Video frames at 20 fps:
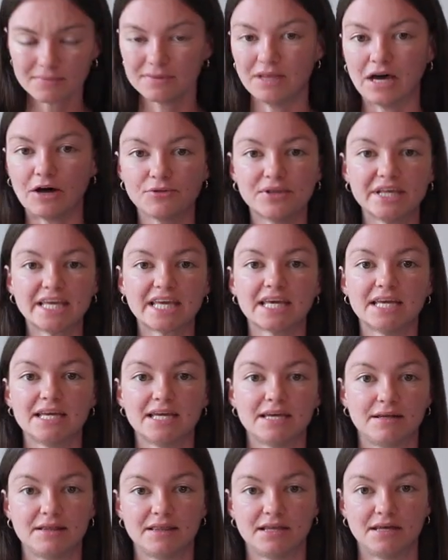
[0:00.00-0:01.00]
I'll link it
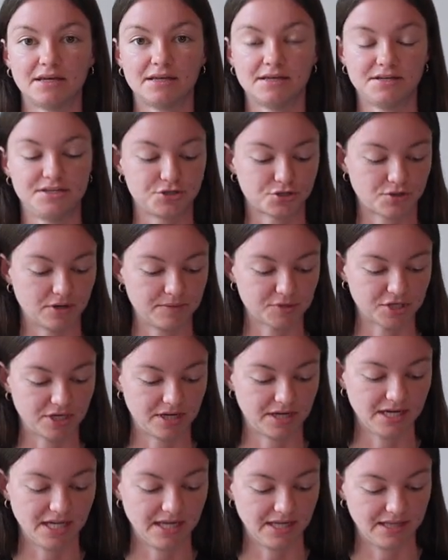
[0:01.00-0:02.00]
in the
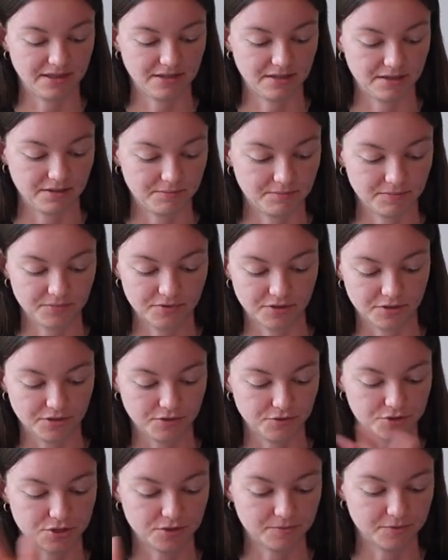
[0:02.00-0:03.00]
description, in the
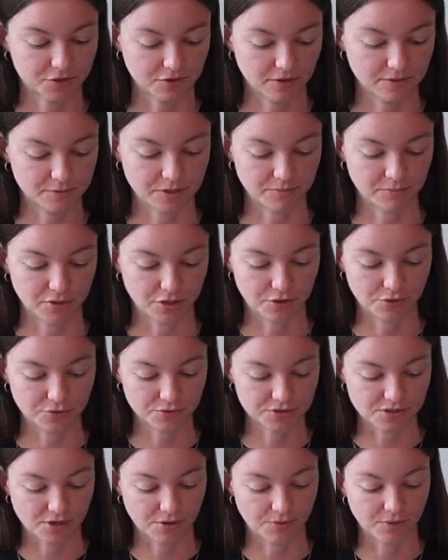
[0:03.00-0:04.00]
YouTube description below.
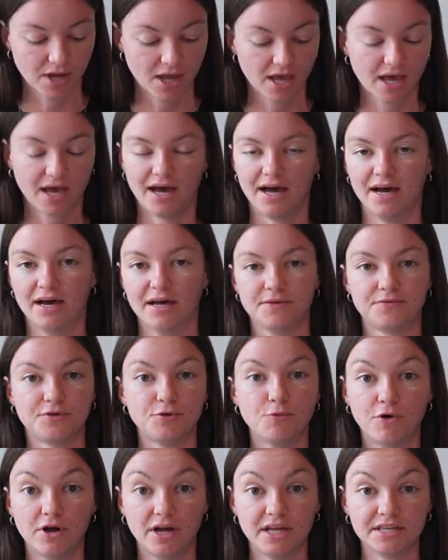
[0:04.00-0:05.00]
So if
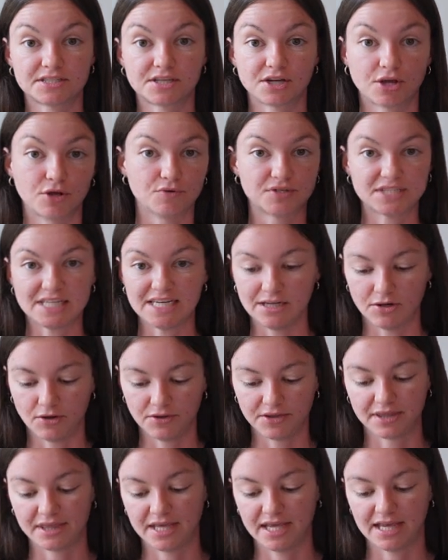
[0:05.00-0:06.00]
you want to go see all
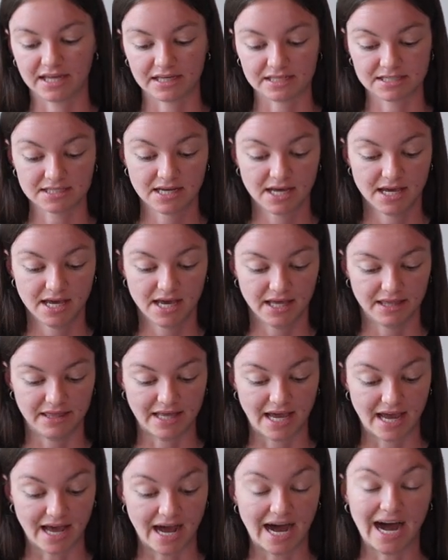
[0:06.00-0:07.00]
the things
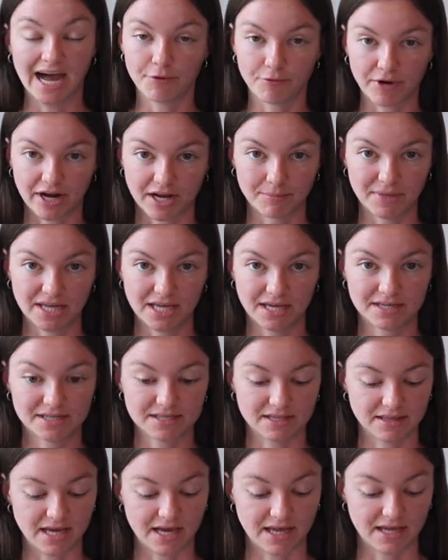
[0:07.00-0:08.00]
that I recommend
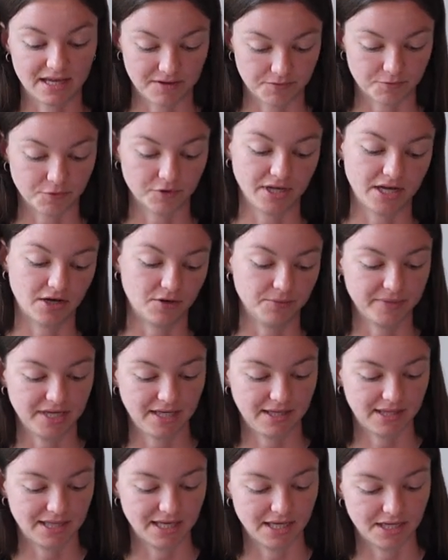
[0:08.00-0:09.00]
that have really helped
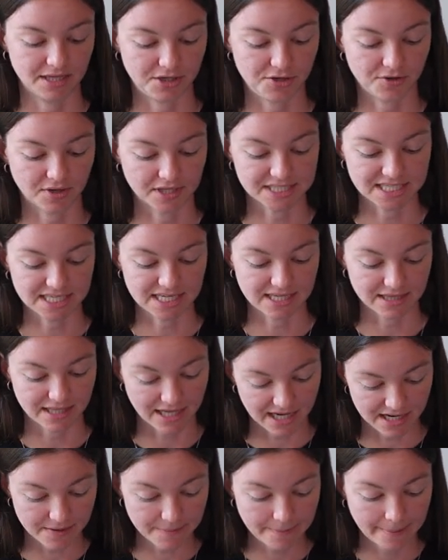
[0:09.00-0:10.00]
me, then you can see it
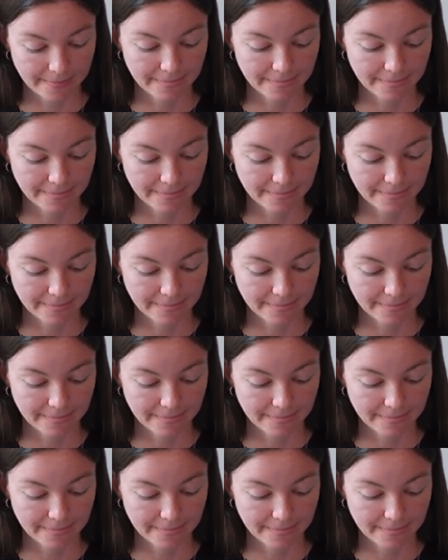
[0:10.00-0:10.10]
there.